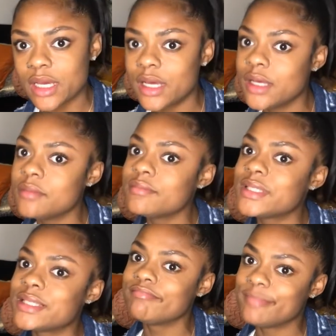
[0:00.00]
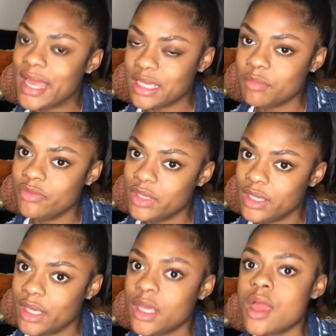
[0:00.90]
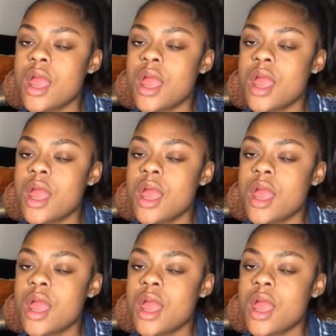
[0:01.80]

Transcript: comes, I get BV again.